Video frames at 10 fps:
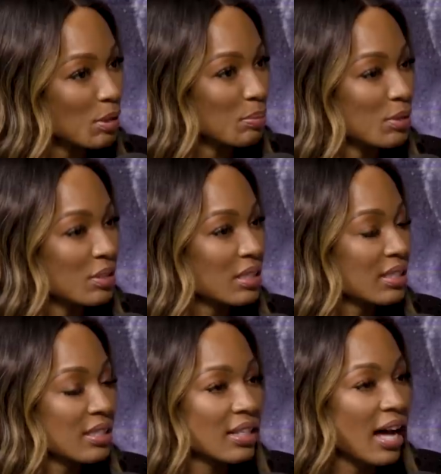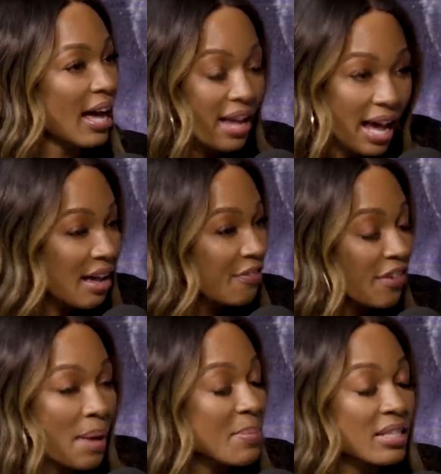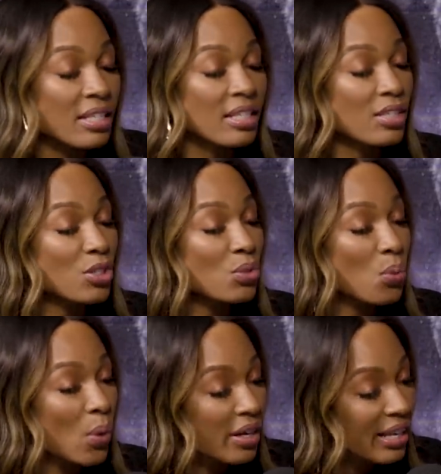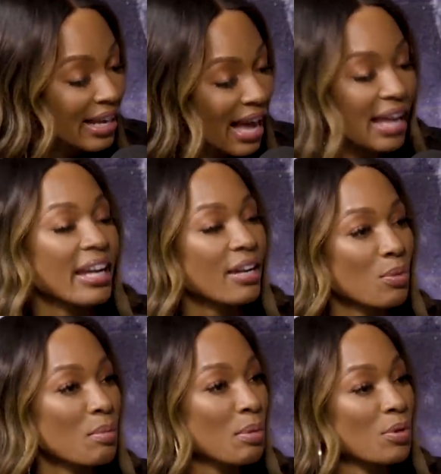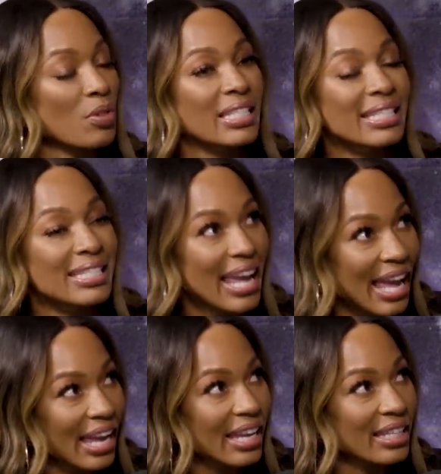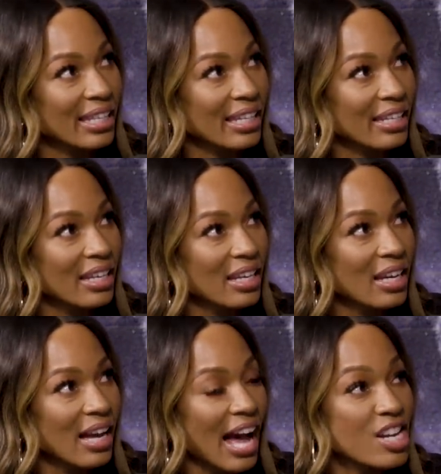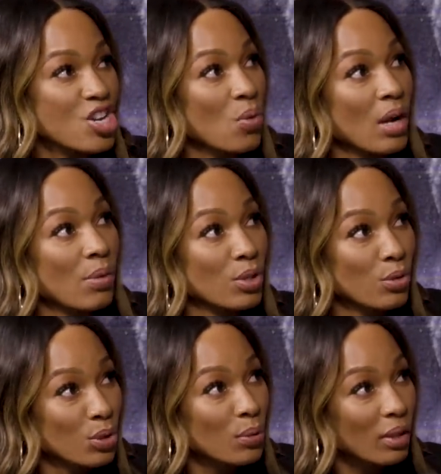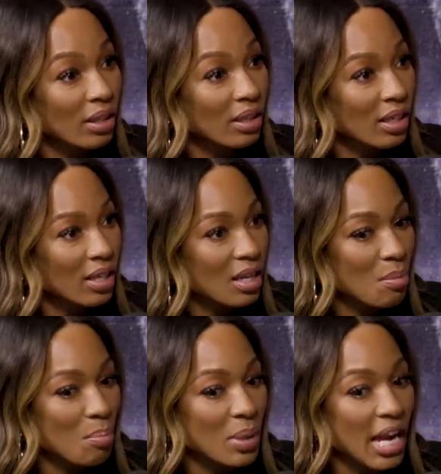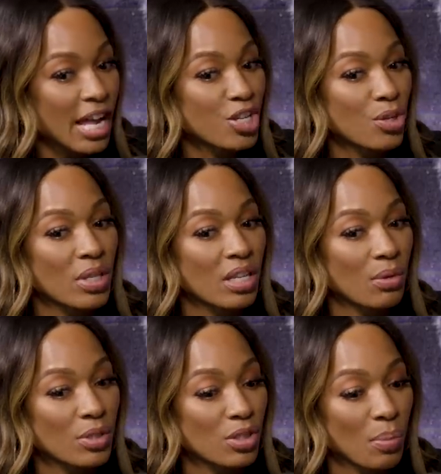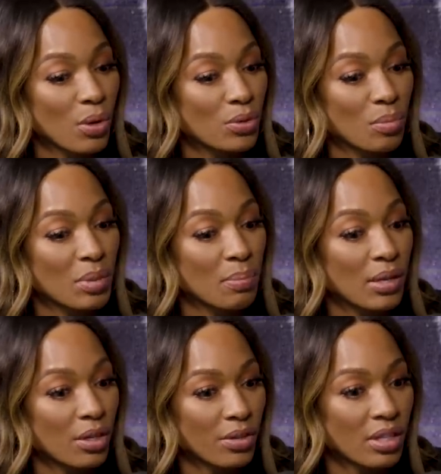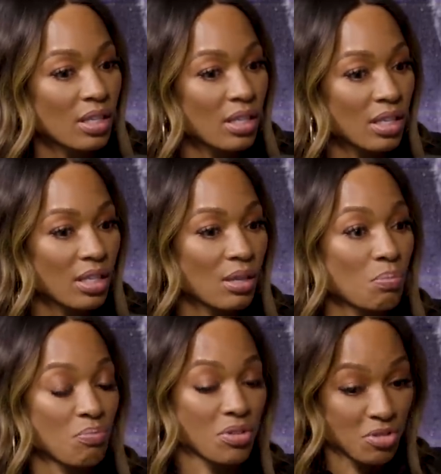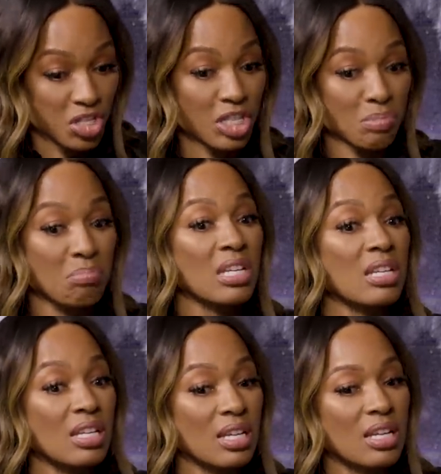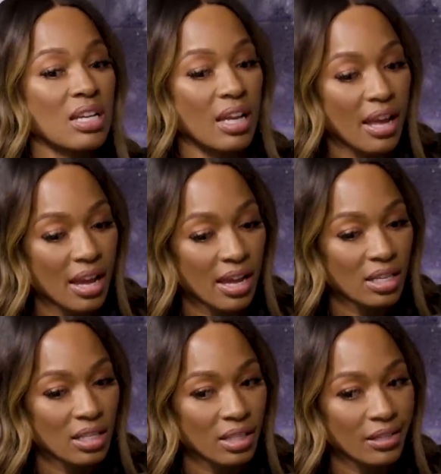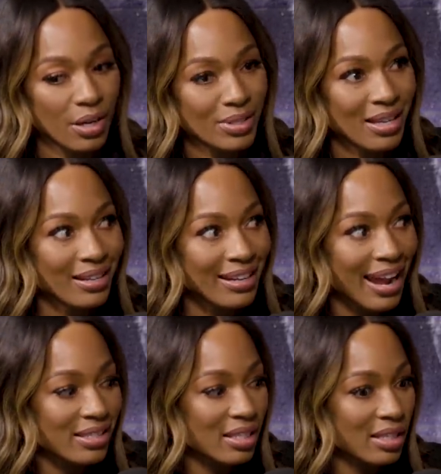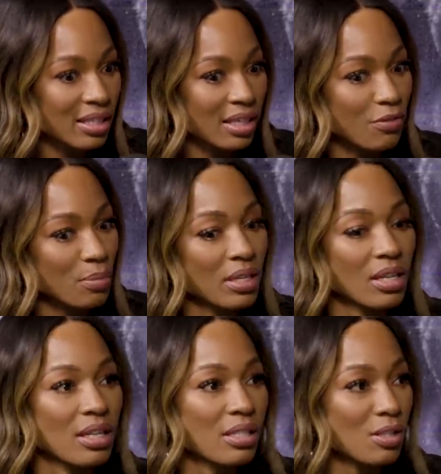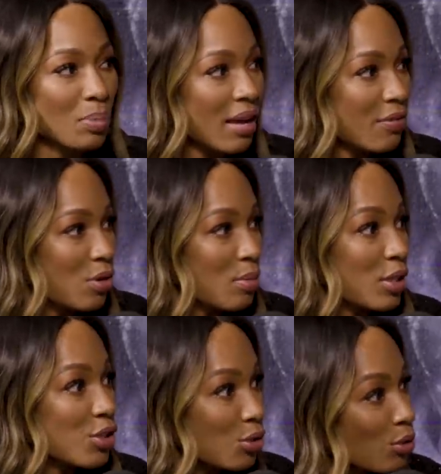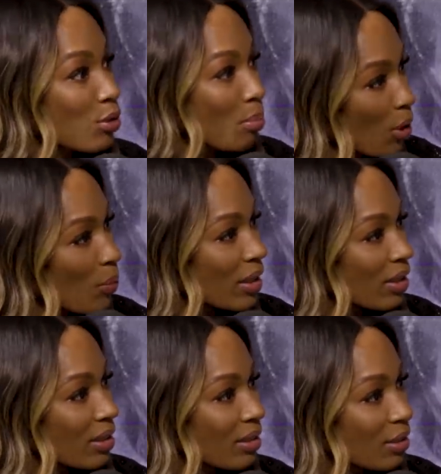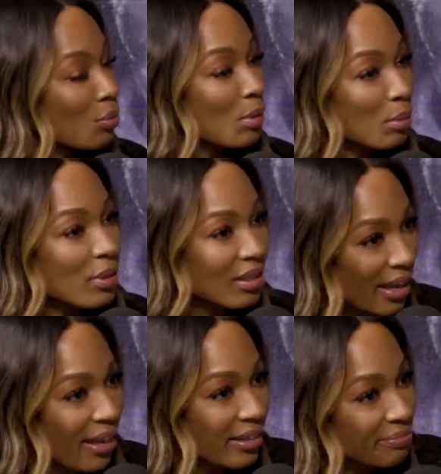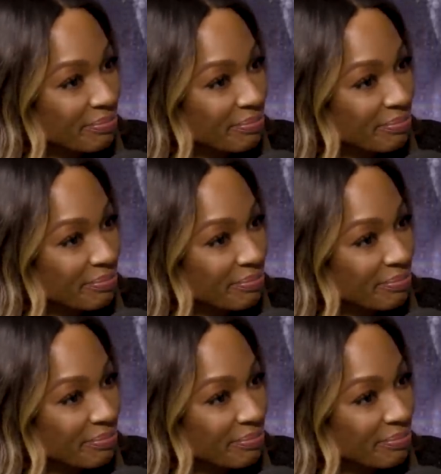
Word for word: people. I i I mean, swear to God, I can remember the day, and then I didn't know what I was going to do with it, but I knew that it was supposed to be bigger than than just me. And you know, it's not an accident that everybody has this platform because you knew the moment. Right. You remember the day.